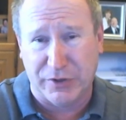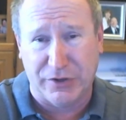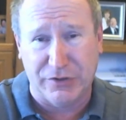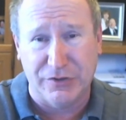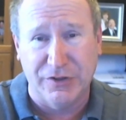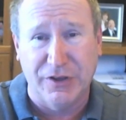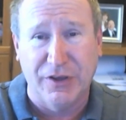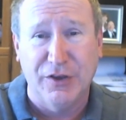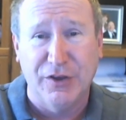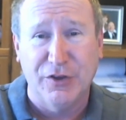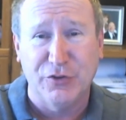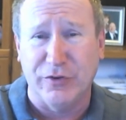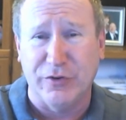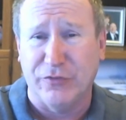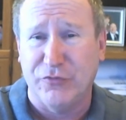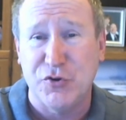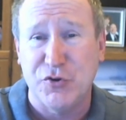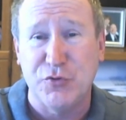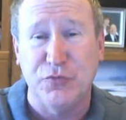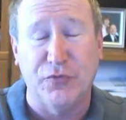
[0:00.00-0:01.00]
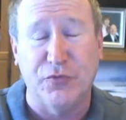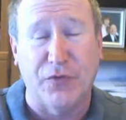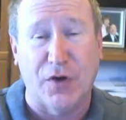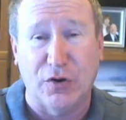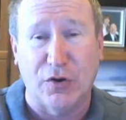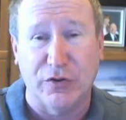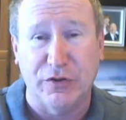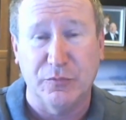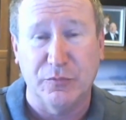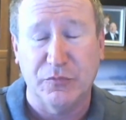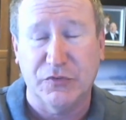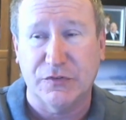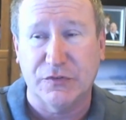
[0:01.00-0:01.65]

but you have huge volumes.